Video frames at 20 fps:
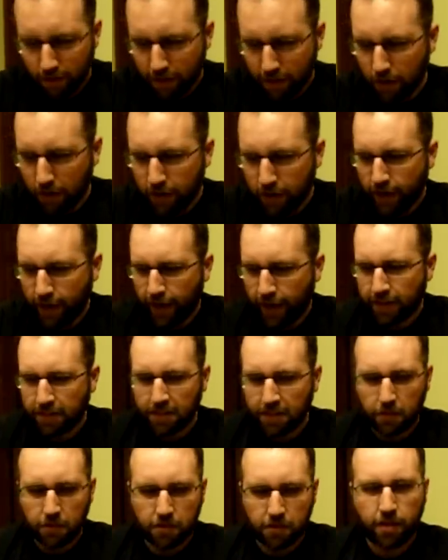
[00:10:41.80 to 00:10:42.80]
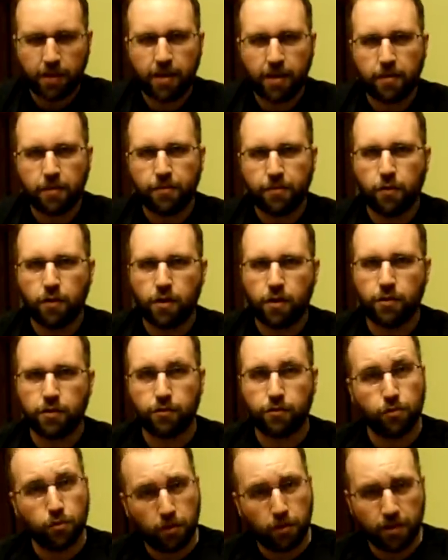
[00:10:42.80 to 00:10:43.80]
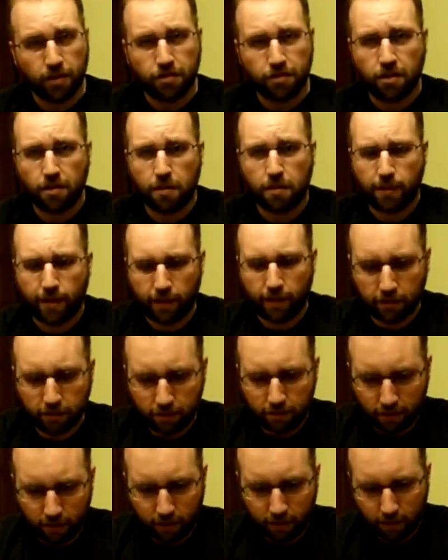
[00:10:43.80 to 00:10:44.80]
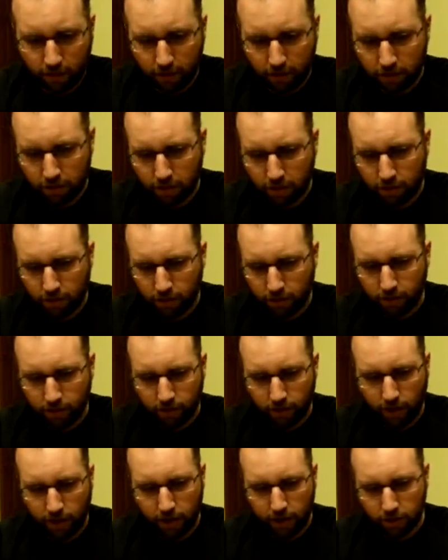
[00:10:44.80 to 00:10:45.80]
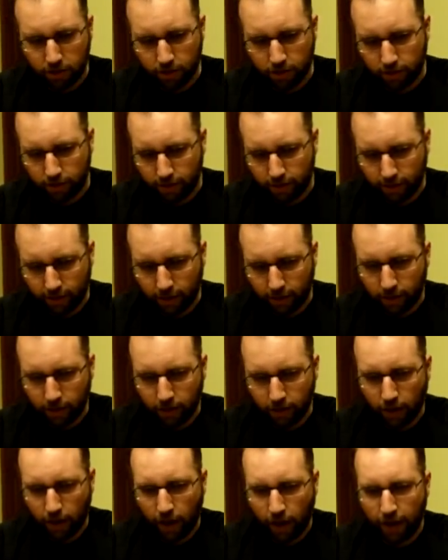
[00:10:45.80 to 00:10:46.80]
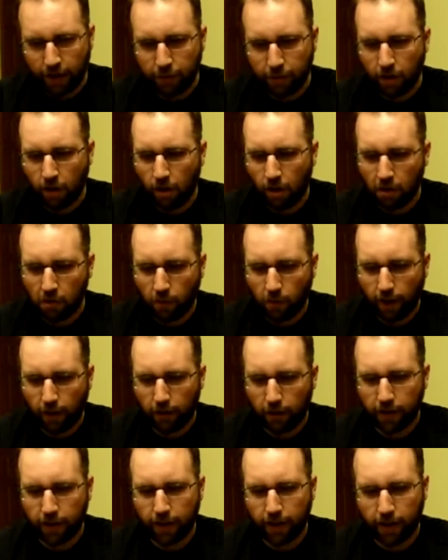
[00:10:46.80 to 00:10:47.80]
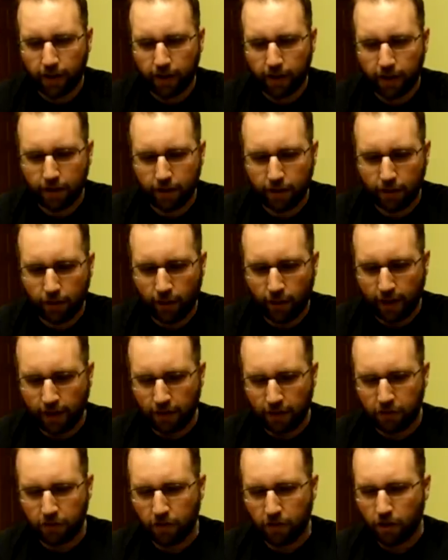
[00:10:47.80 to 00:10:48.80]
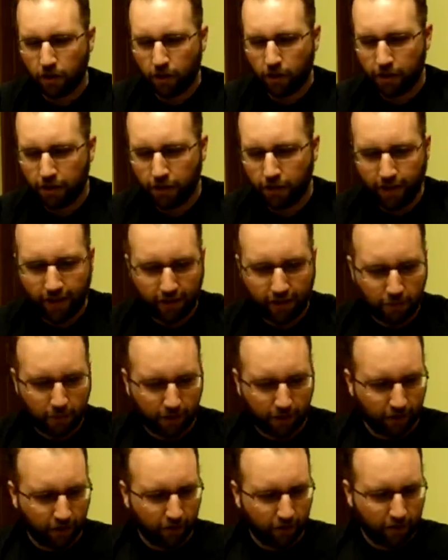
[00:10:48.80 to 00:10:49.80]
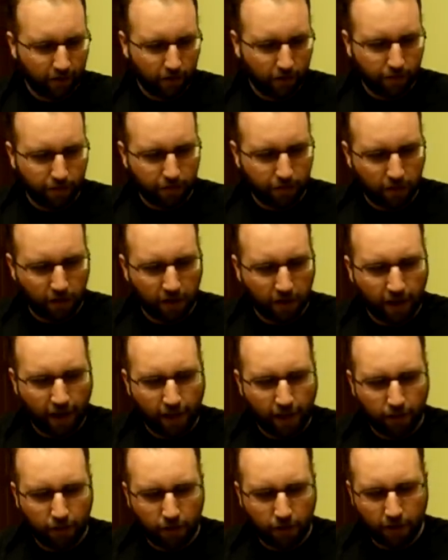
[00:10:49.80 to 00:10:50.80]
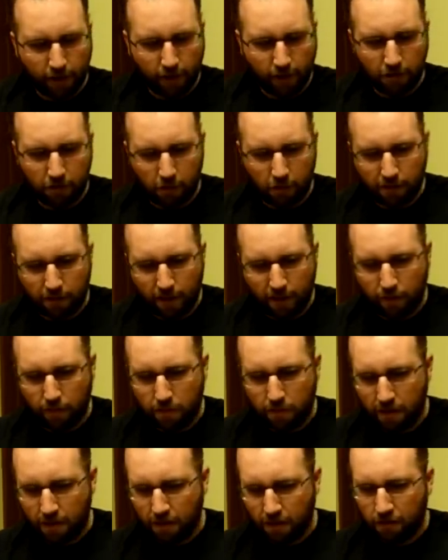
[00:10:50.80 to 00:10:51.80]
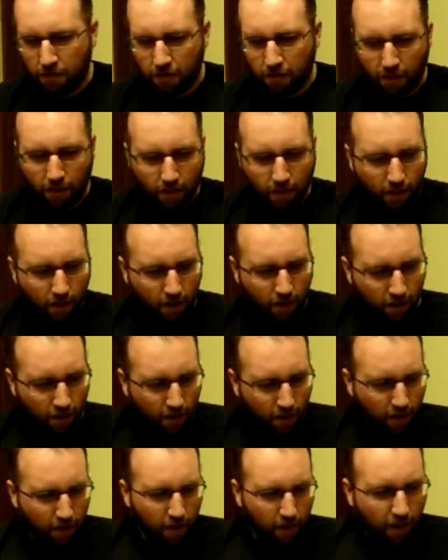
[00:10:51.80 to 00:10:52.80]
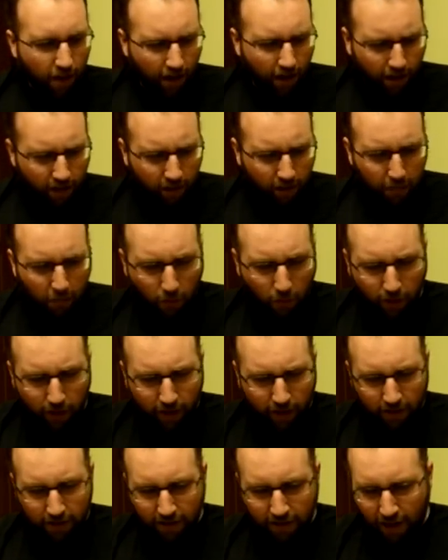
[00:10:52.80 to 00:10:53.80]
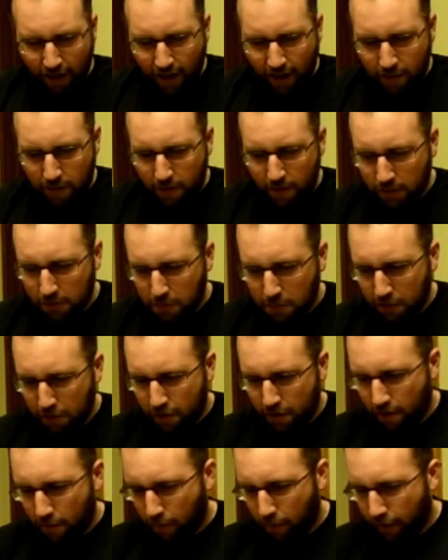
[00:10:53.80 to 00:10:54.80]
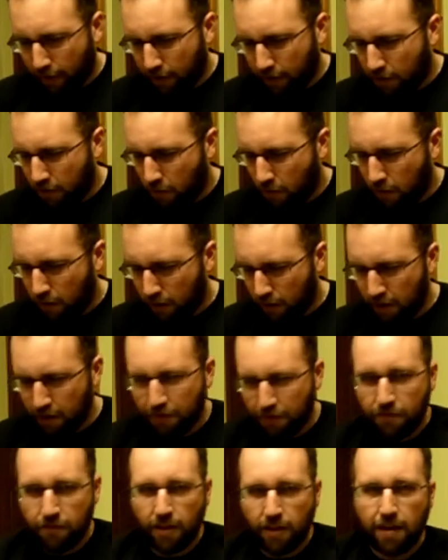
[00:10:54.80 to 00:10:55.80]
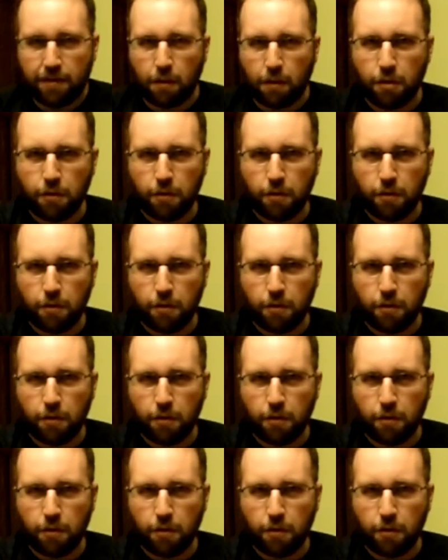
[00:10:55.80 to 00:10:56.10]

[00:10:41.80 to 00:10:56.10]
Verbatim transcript: Okay, as I was saying before, I was really interrupted by the insurance agent. Uh, I went hog wild on Thaddeus Young autographs because they were between a dollar and a dollar twenty-five a piece. And at the point, at the time, he was putting up like twenty to five to